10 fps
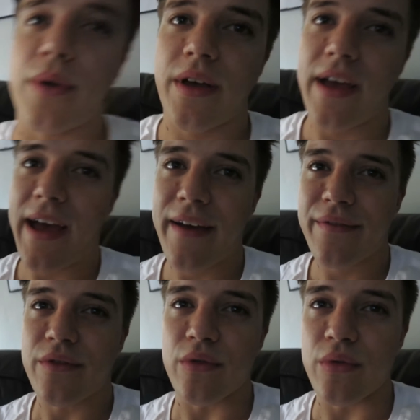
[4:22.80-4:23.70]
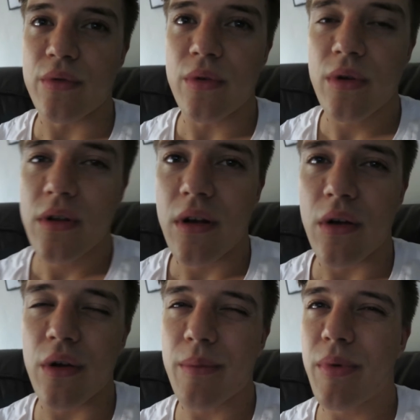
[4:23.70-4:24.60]
you have to
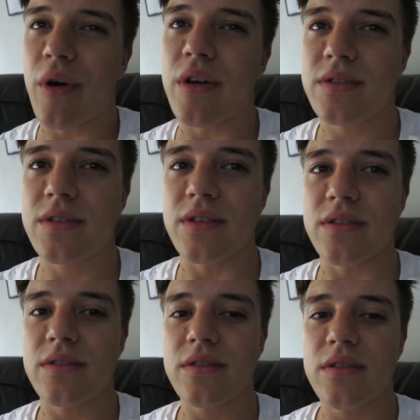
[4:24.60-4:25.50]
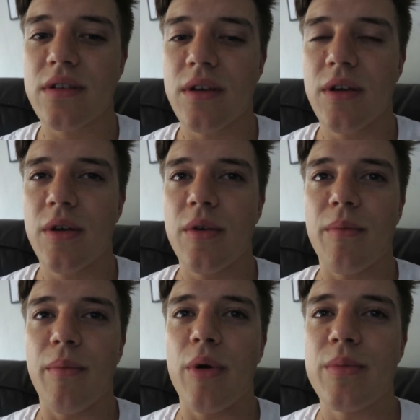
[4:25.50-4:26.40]
look past this
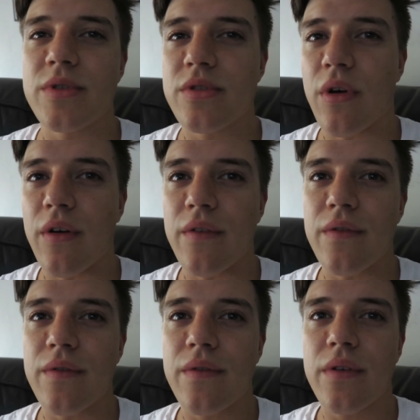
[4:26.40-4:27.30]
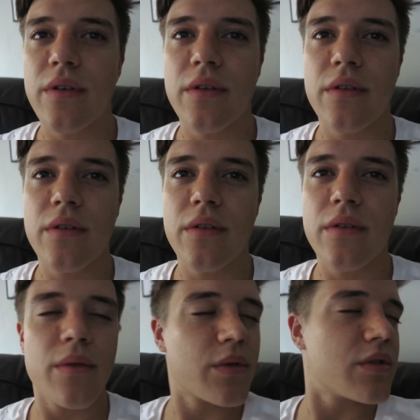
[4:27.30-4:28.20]
moment of,
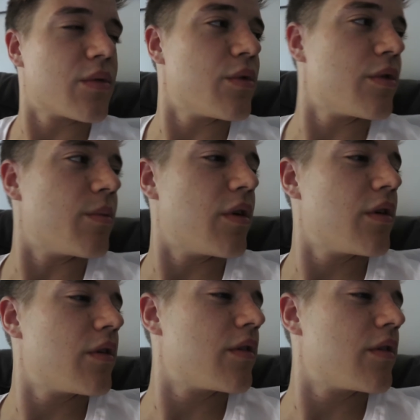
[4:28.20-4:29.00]
what's the word, bro?